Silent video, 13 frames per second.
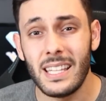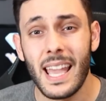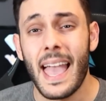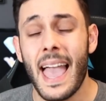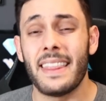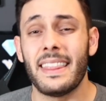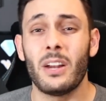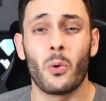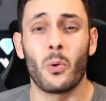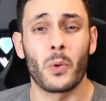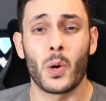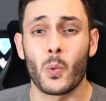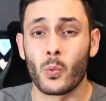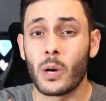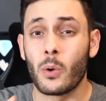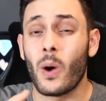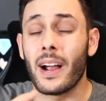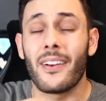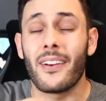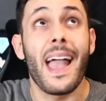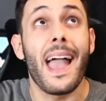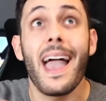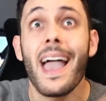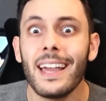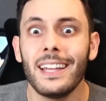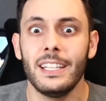and they don't require
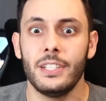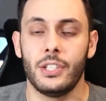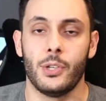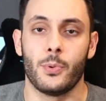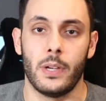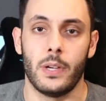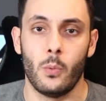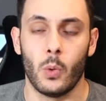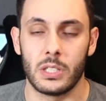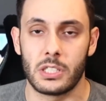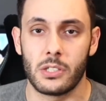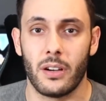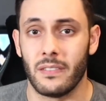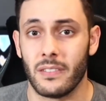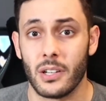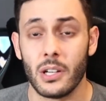any degree whatsoever.